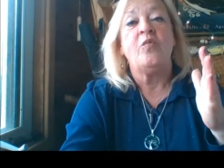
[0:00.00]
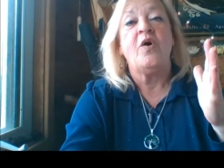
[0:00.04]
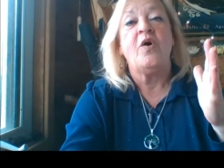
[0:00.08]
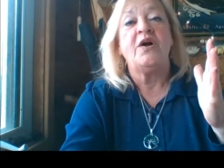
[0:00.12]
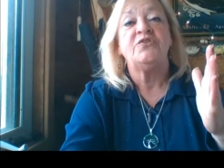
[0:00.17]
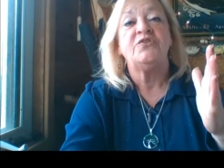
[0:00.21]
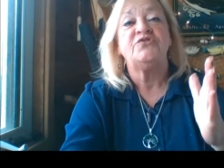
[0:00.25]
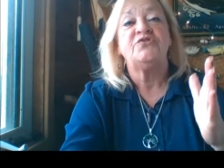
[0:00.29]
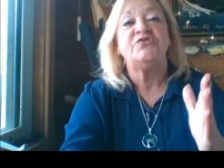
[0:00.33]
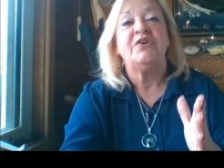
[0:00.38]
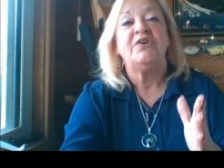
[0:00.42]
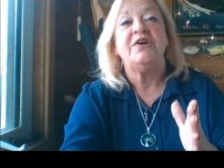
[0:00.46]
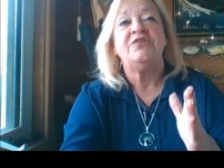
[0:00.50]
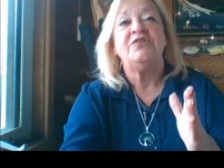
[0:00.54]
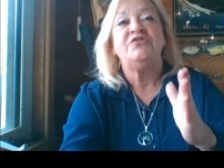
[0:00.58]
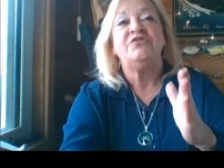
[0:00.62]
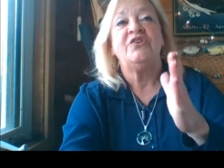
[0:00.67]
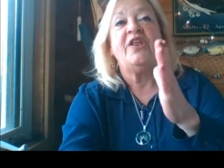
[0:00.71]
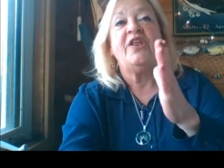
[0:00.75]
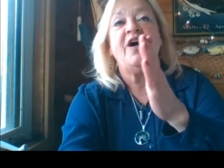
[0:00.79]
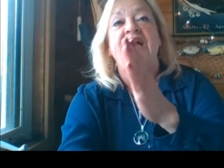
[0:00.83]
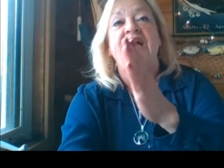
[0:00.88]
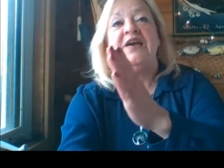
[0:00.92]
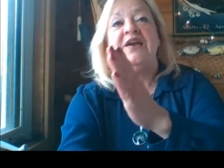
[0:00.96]
watch
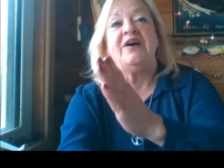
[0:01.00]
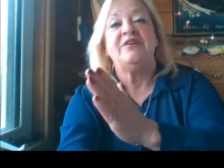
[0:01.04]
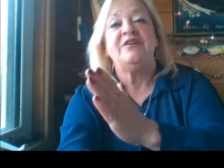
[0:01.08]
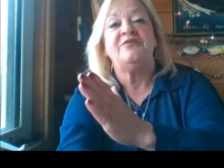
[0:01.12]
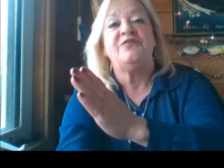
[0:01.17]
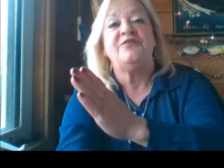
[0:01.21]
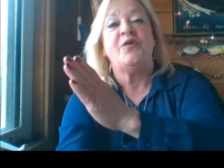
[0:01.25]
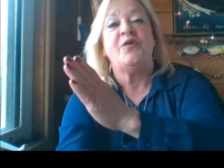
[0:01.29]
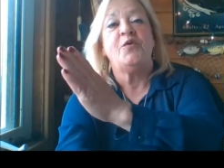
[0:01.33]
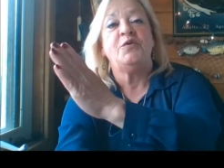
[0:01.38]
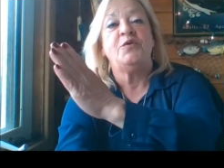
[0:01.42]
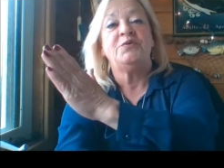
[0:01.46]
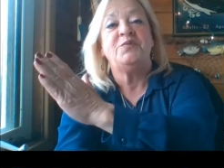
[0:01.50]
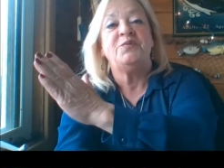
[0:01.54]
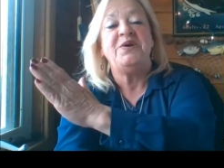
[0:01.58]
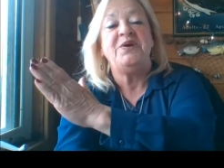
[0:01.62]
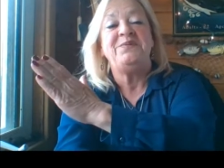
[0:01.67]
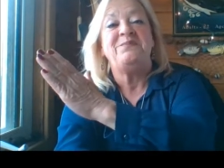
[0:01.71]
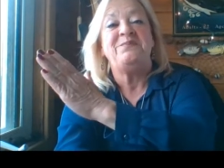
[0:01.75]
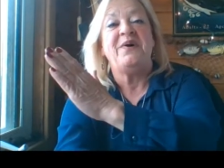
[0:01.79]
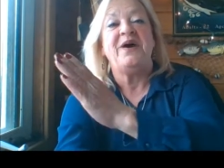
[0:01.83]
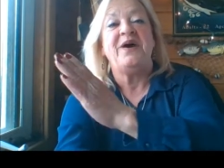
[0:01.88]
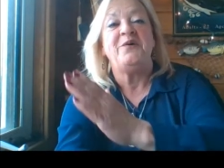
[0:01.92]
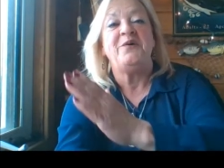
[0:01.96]
July unfold week
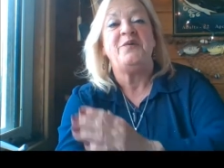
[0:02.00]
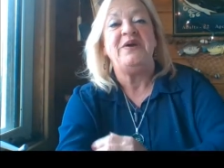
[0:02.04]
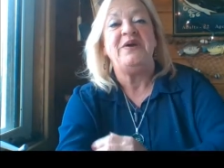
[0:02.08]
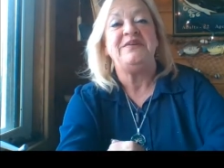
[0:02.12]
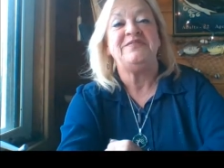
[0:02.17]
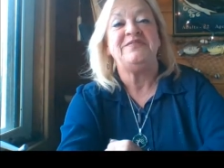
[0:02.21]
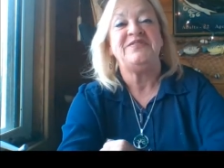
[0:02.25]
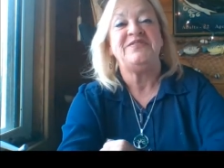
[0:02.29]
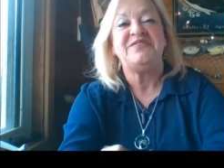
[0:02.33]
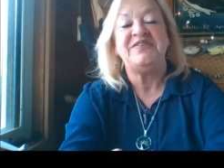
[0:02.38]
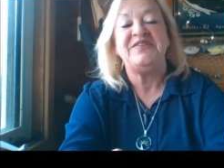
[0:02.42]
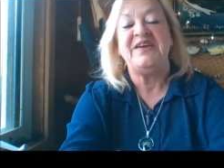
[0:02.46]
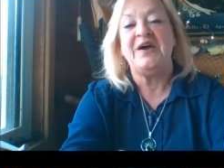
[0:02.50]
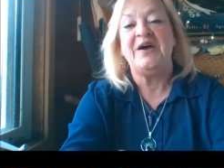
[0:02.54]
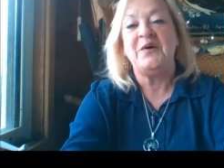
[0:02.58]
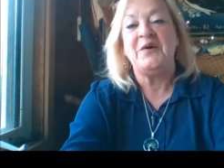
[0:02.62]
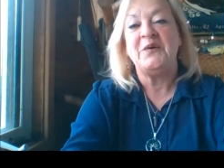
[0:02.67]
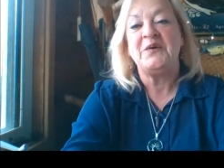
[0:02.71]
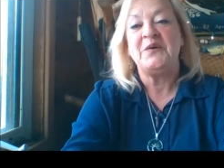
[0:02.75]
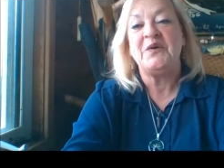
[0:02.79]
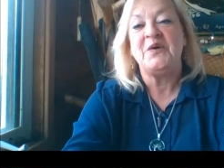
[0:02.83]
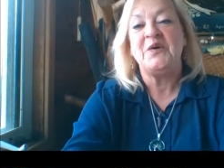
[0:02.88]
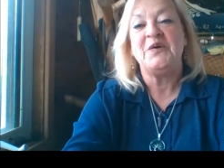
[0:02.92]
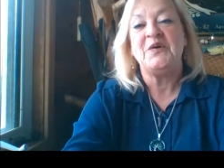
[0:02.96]
by week to see how
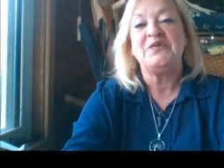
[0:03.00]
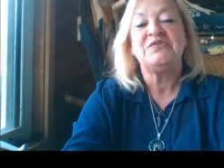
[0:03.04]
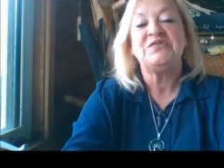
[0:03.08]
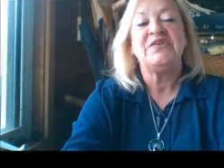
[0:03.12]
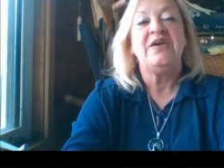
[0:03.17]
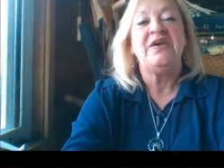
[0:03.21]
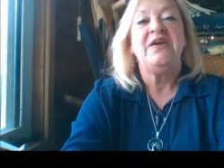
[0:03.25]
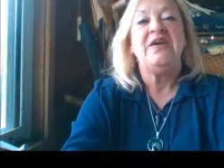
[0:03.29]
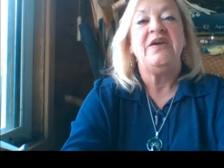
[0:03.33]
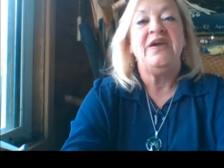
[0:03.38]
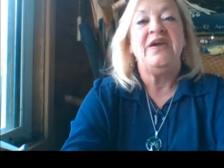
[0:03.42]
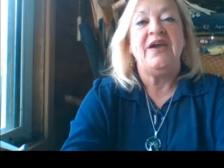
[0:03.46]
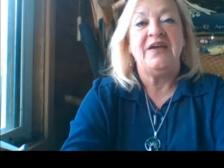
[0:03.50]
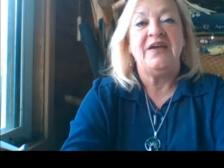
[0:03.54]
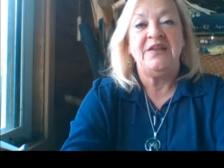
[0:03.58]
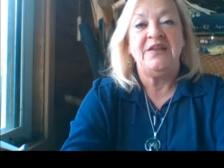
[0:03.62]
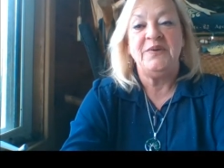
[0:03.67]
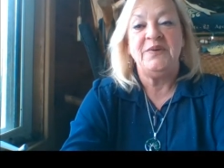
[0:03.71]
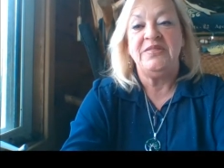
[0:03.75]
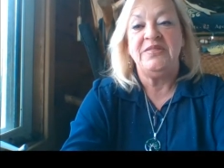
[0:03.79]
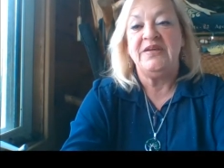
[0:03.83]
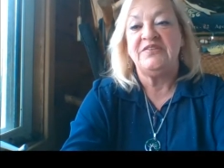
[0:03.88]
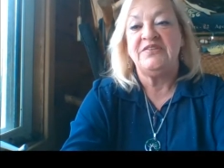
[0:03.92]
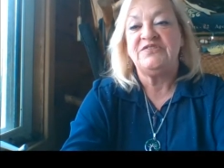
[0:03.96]
it goes.
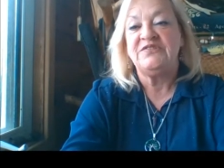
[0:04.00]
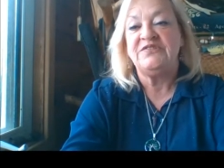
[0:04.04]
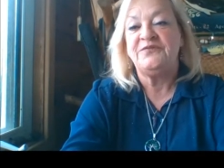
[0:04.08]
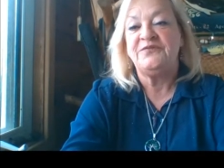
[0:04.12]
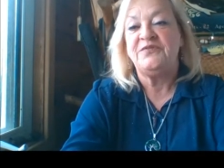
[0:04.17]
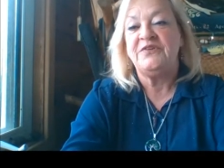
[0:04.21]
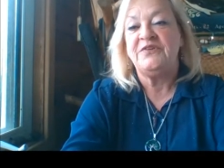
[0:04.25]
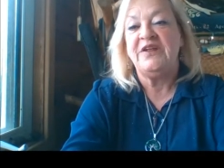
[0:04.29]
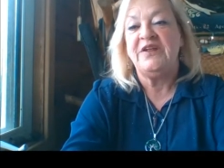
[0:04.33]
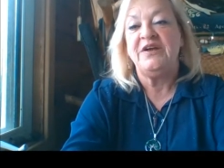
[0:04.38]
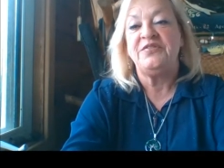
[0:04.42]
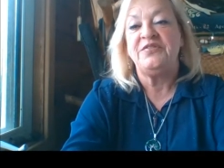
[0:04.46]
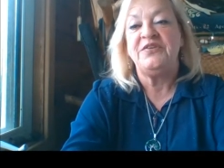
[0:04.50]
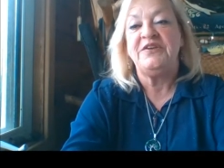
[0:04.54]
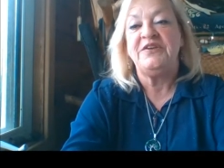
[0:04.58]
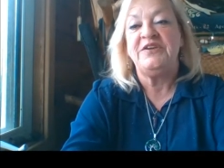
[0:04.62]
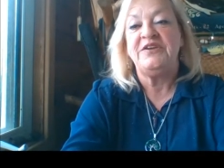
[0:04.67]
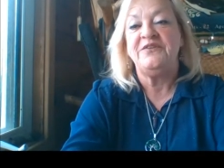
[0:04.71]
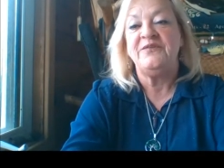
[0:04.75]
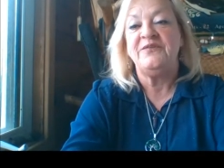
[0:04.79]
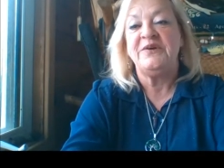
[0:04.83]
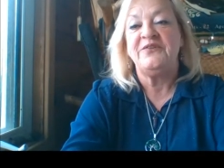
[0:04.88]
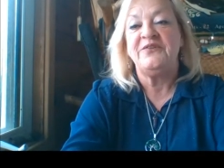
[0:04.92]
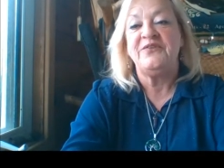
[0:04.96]
Anyway, that's it for now. Thank
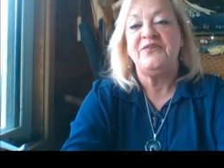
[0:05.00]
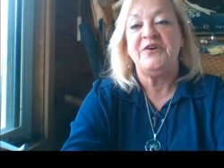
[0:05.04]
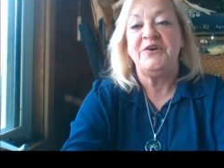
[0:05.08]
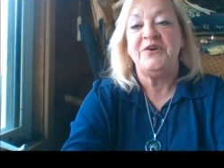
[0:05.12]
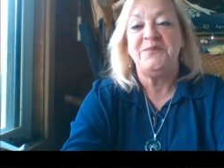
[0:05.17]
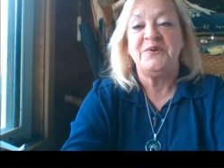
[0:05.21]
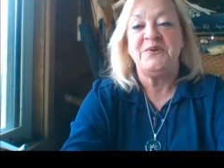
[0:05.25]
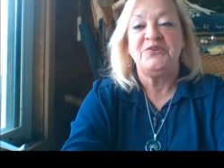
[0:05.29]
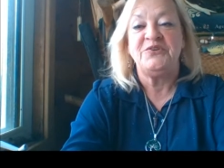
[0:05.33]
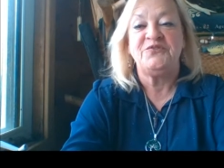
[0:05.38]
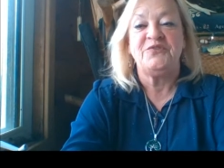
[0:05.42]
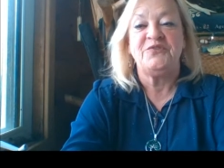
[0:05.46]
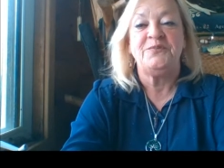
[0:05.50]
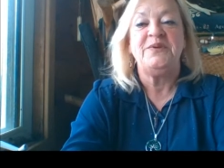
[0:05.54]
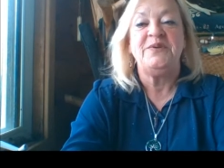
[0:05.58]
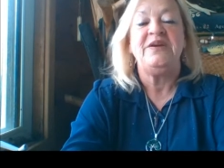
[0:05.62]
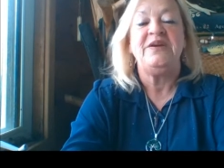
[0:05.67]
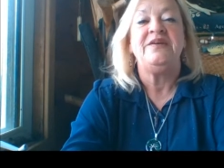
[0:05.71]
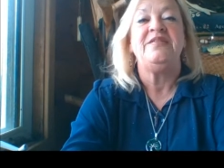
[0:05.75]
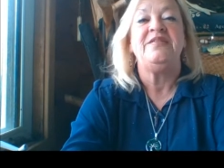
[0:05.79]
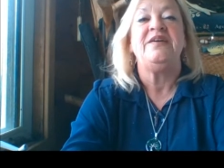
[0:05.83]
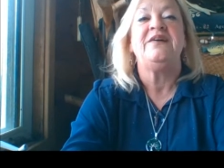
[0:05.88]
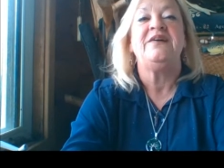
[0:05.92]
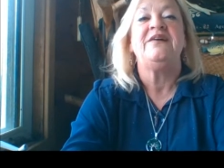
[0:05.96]
you very much for
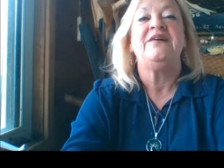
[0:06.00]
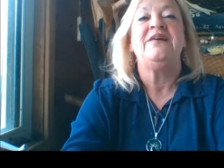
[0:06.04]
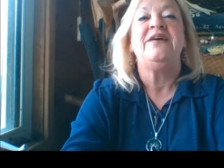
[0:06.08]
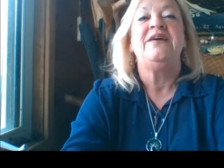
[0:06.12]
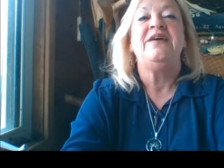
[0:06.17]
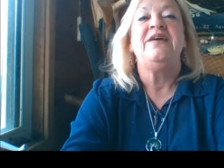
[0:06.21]
being there.